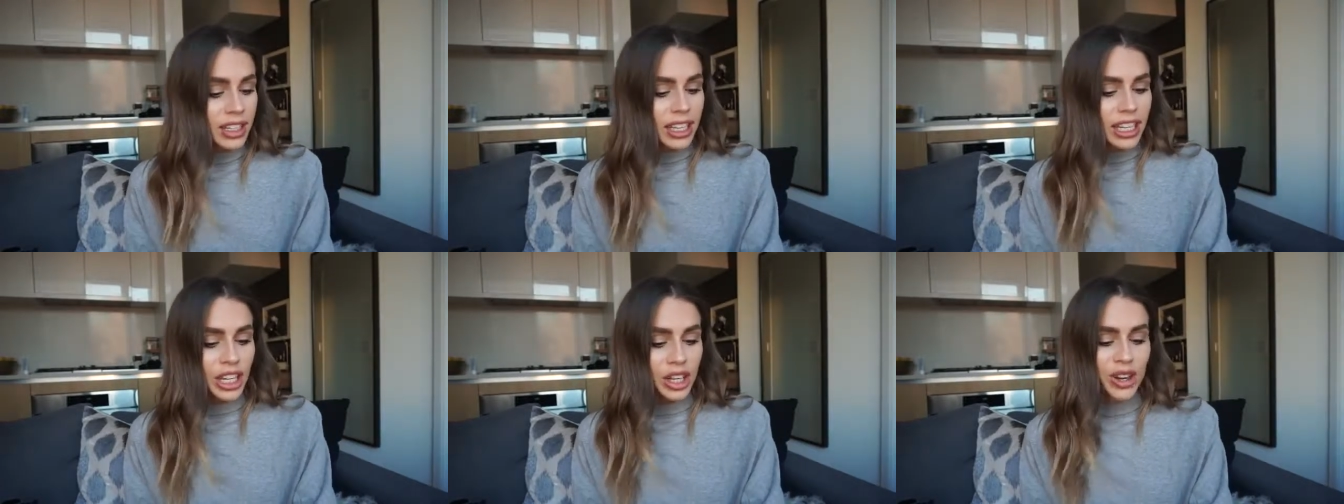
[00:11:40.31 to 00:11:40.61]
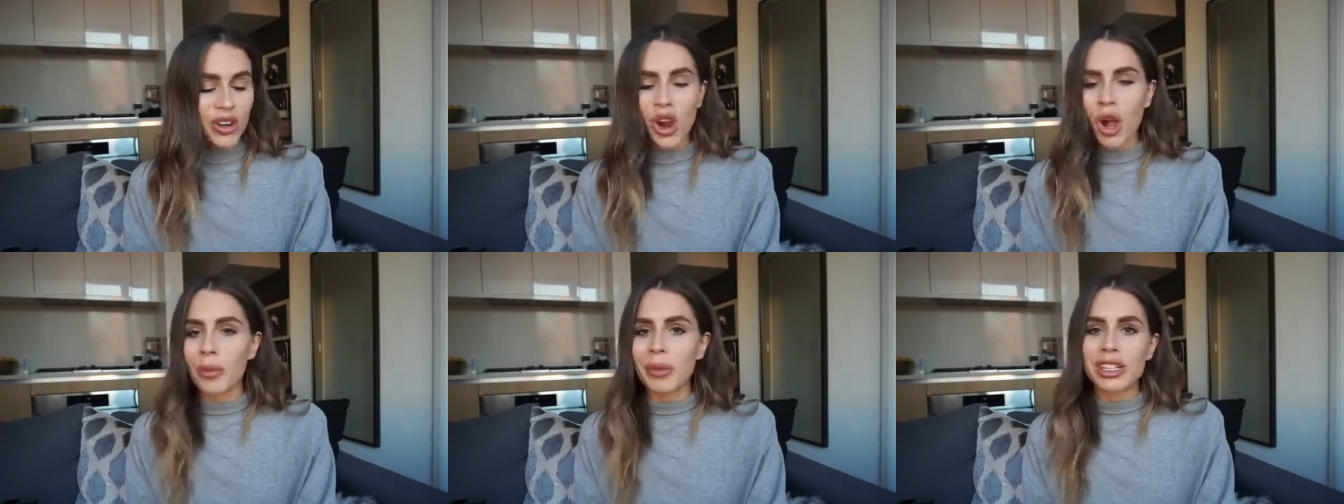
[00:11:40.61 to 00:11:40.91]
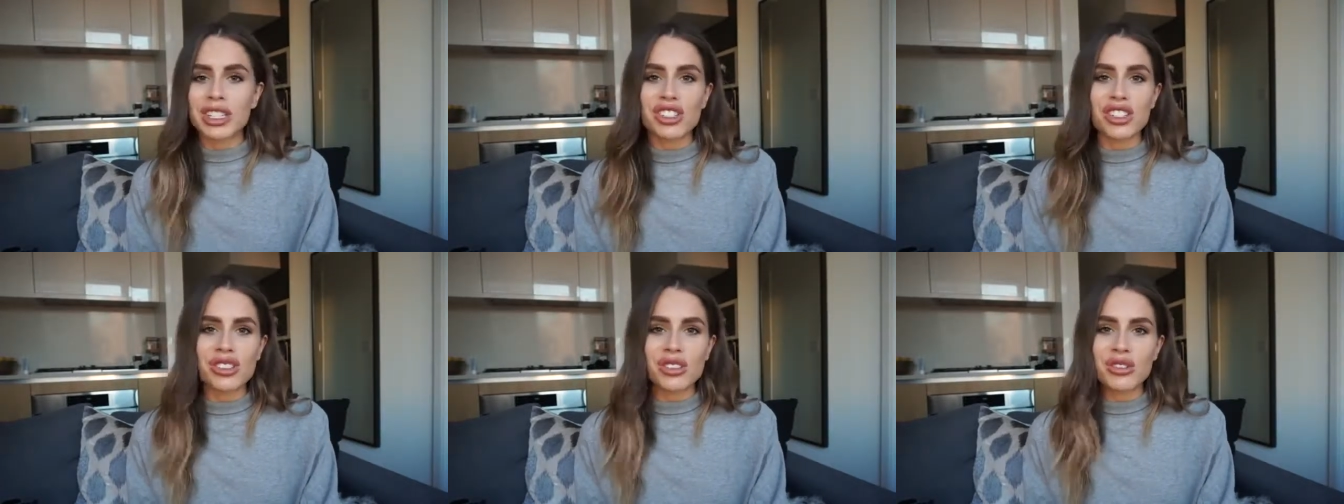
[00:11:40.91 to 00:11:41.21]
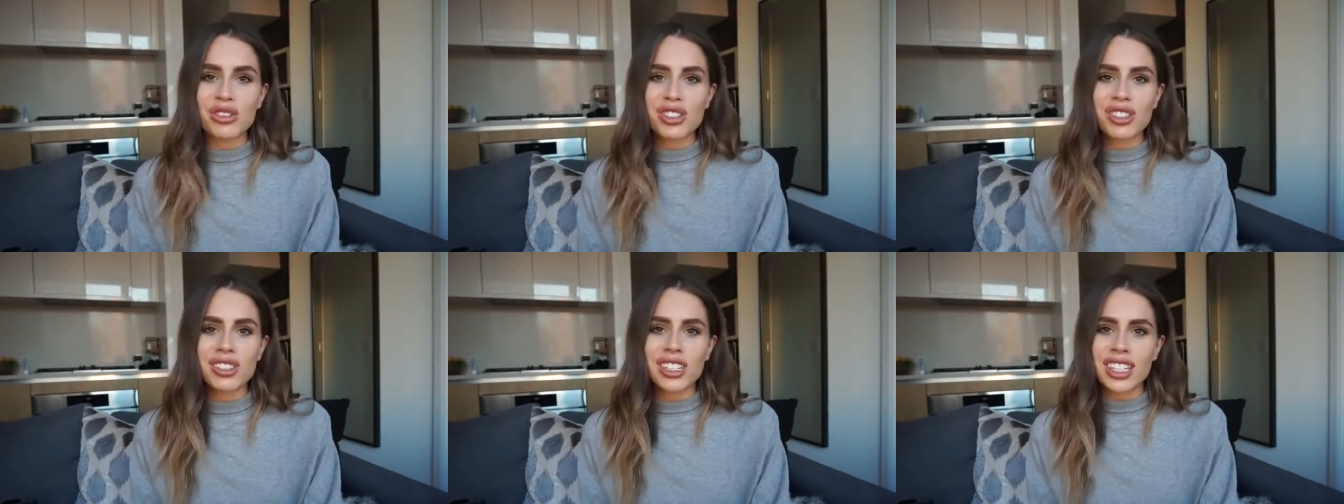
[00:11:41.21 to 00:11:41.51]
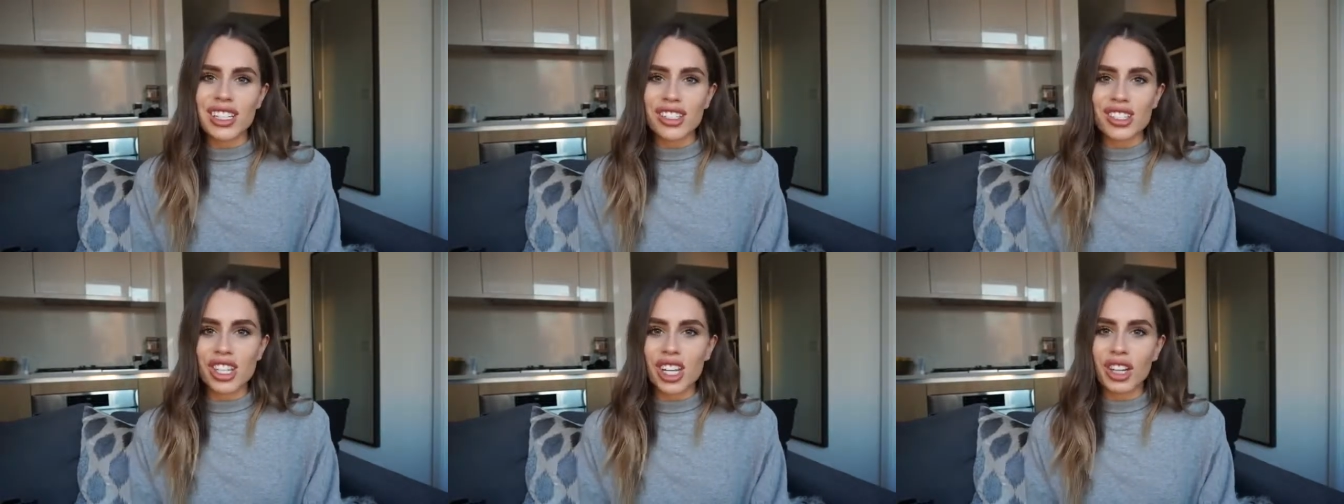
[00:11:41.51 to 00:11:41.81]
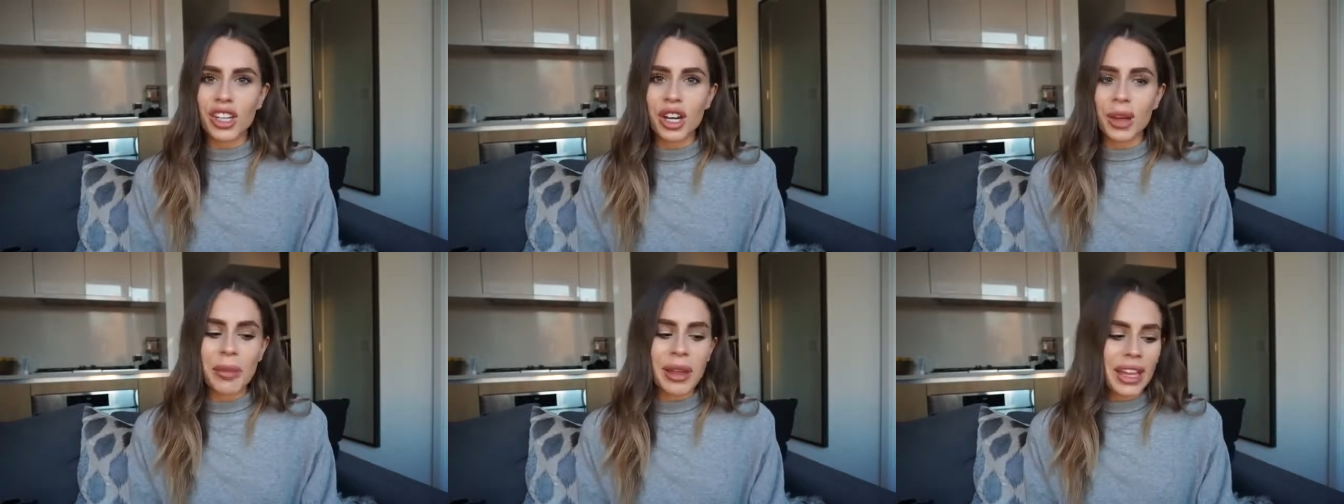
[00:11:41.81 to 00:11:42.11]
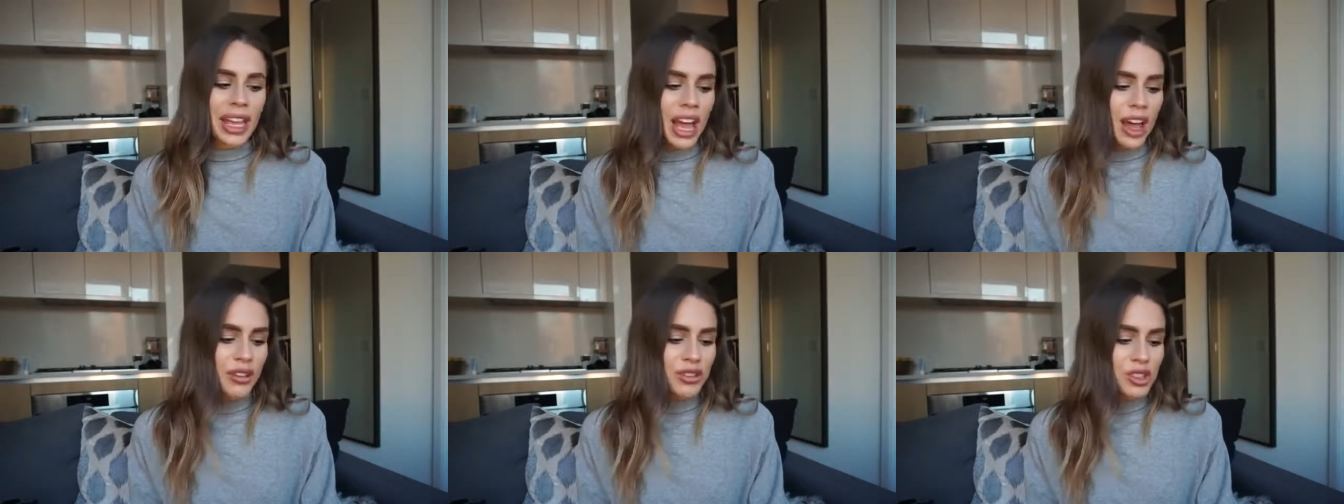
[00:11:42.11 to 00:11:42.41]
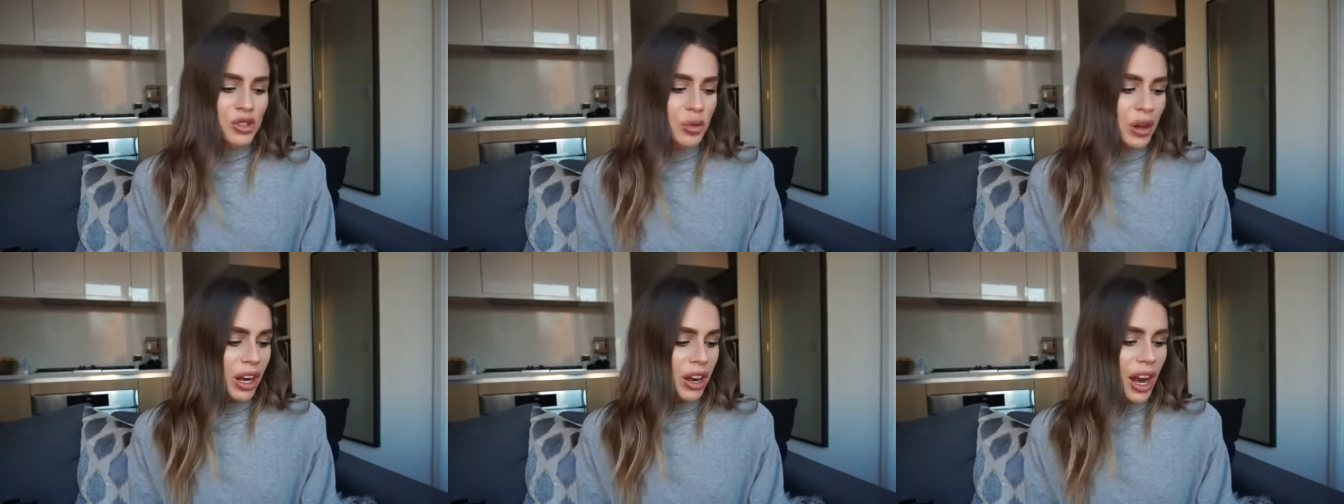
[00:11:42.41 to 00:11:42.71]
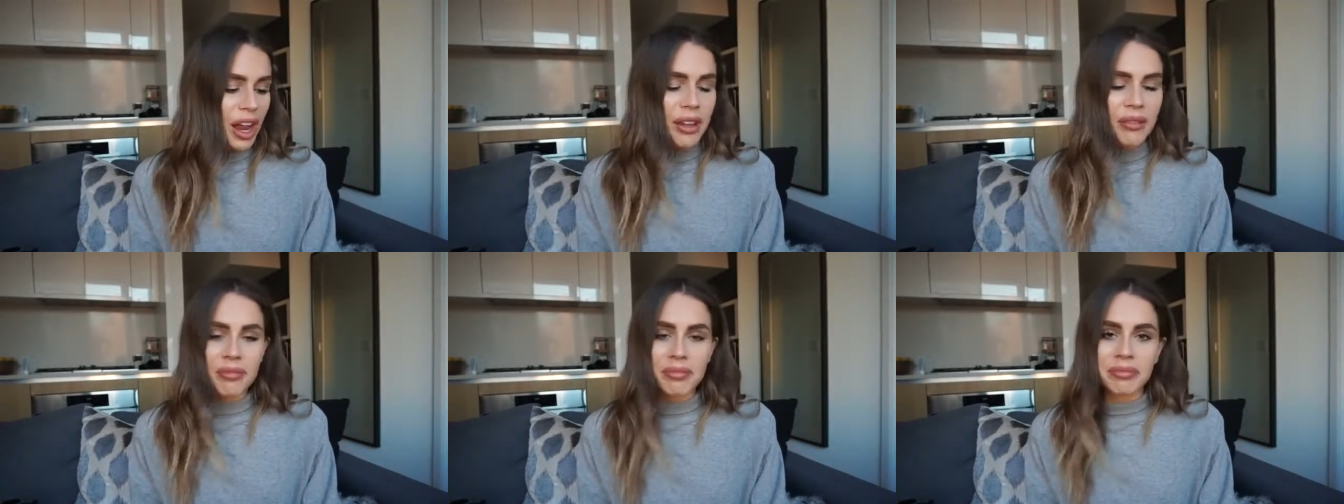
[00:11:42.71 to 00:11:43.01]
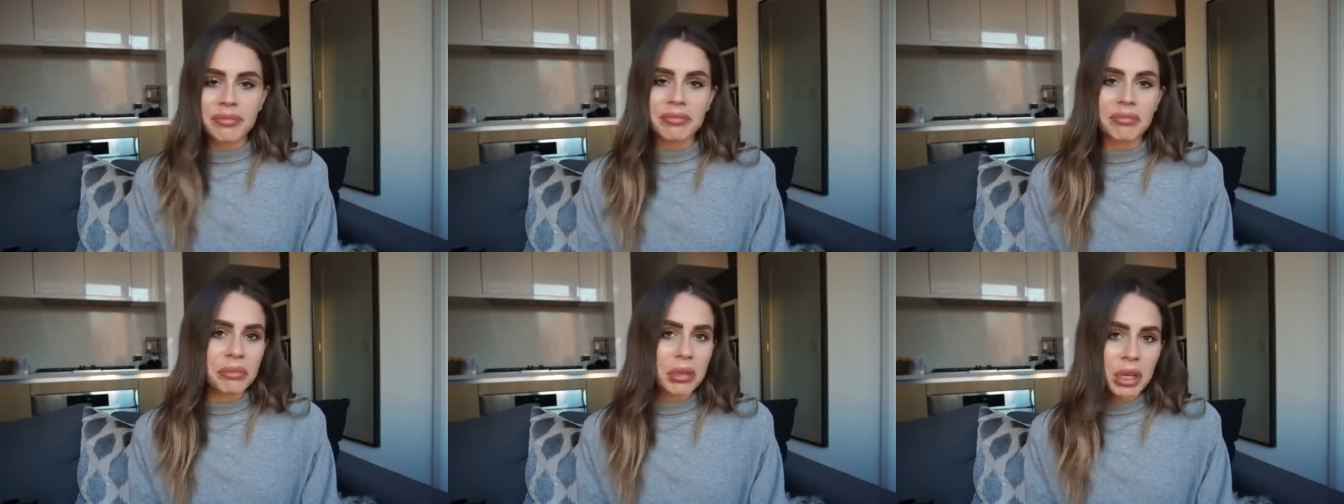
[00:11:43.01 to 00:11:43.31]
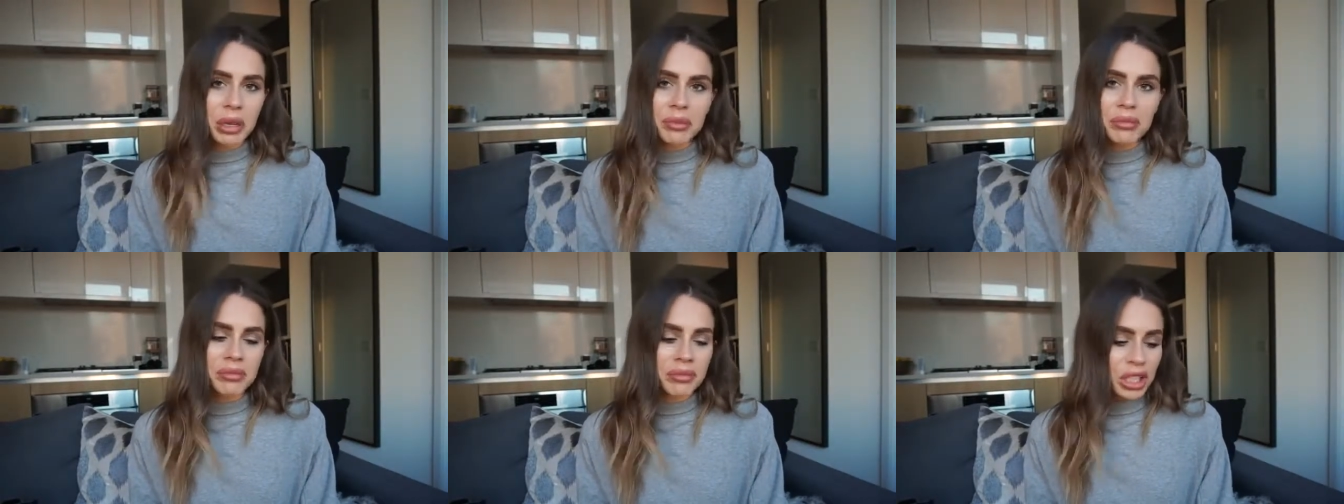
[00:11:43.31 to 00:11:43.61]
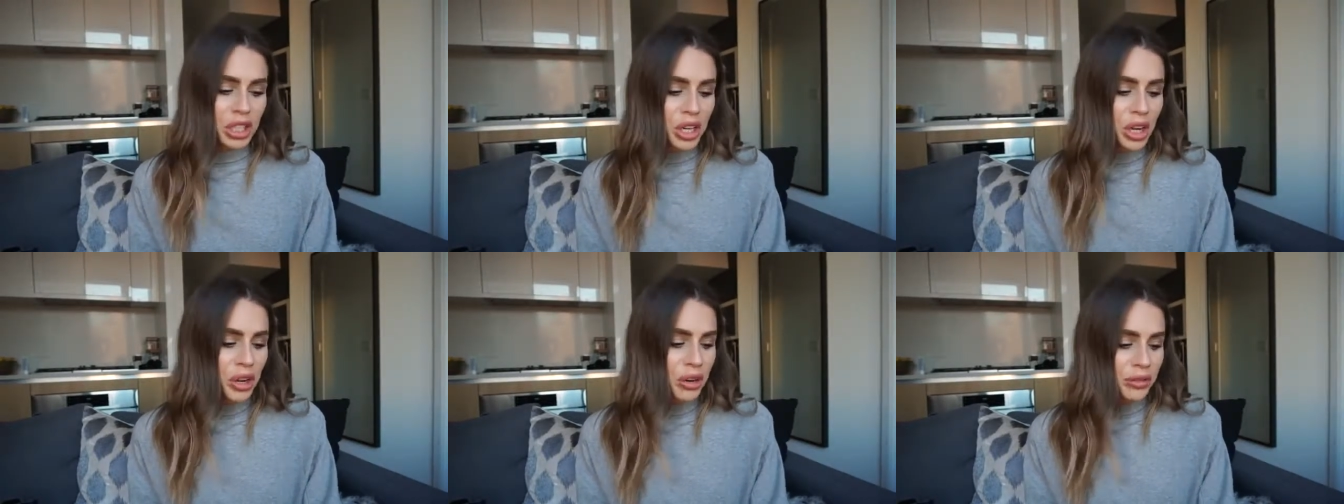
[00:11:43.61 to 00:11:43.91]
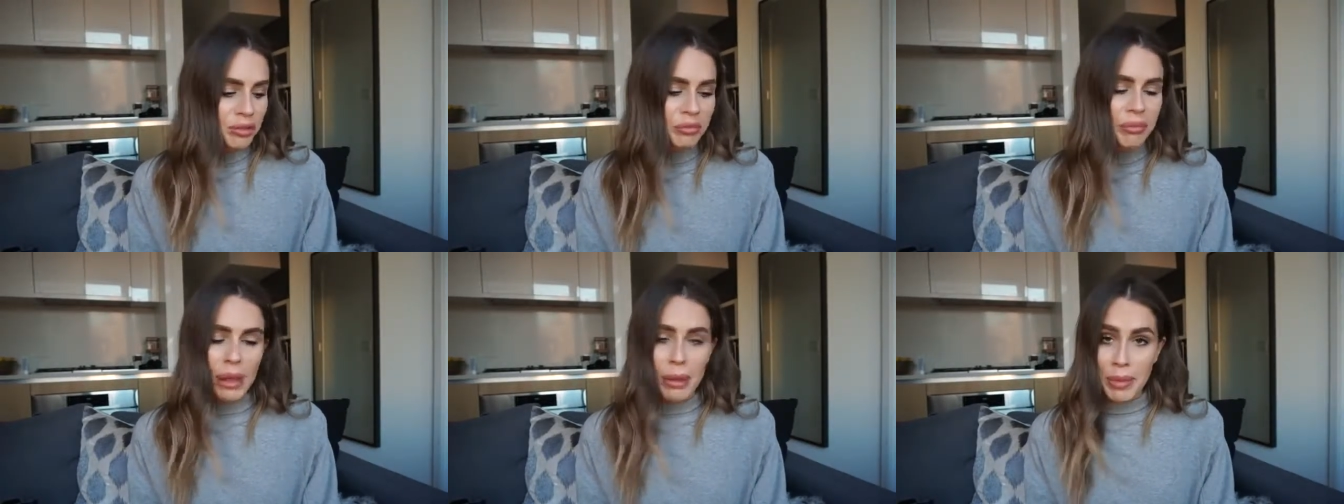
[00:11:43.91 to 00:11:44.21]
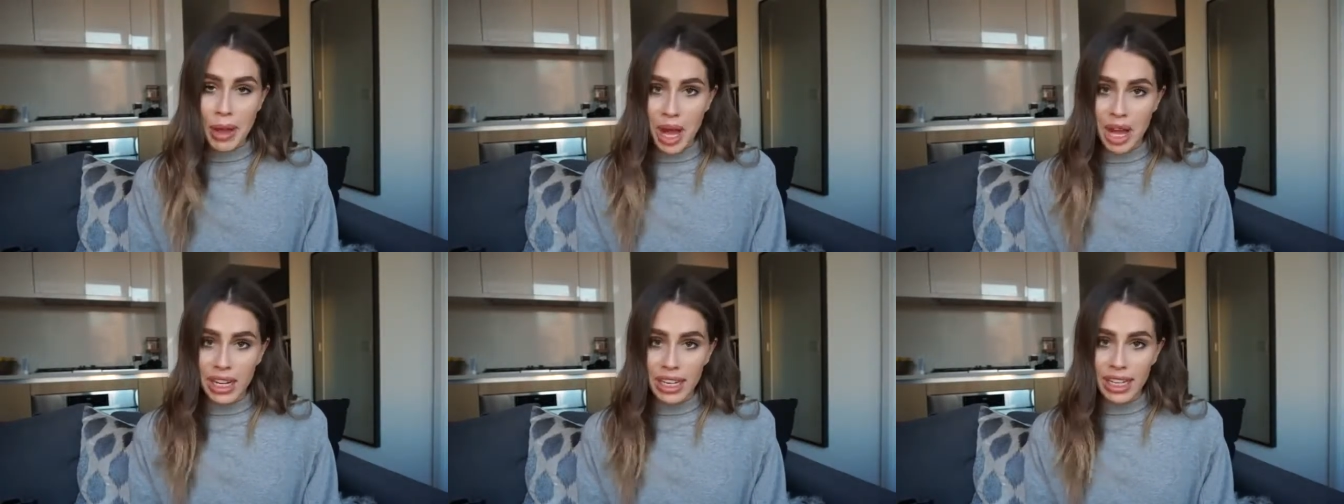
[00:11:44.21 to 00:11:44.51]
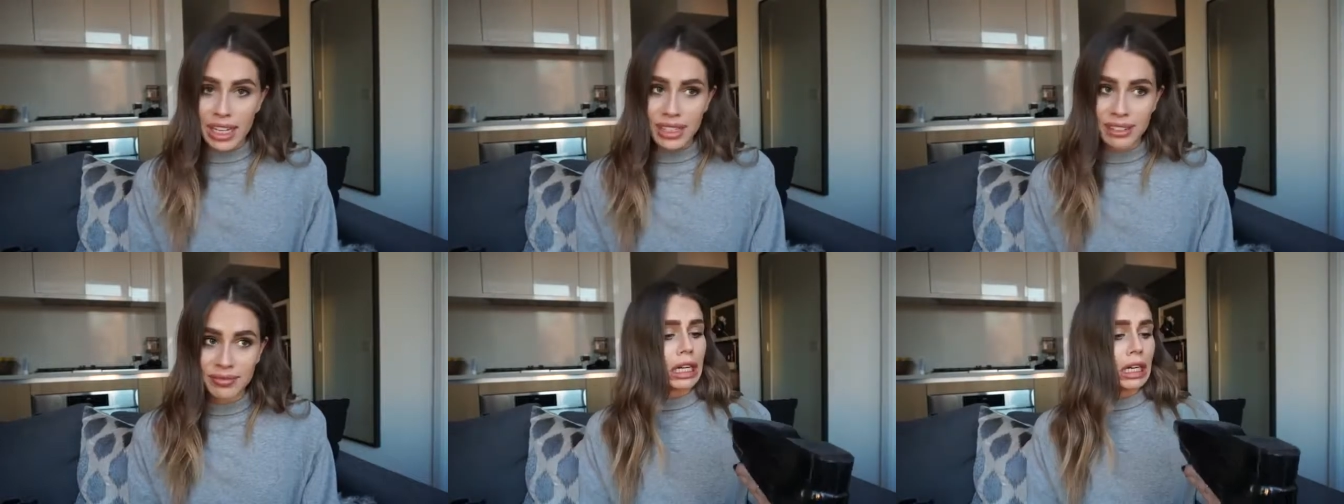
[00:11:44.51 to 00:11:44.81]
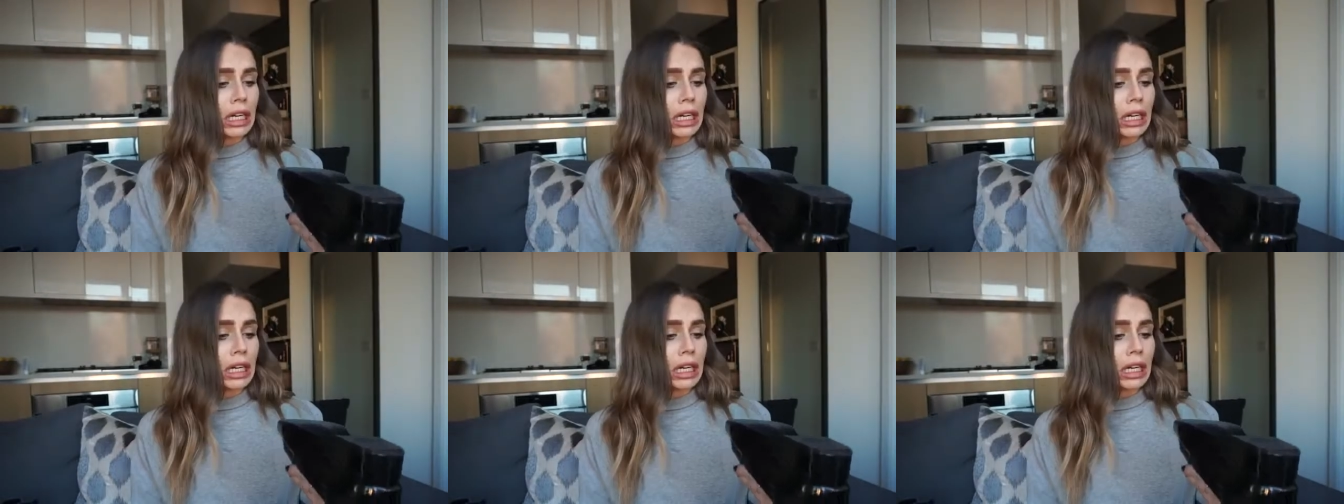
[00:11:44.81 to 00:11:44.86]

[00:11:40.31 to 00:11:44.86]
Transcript: here are all my shoes just like chilling on my couch where I put, you know, my body.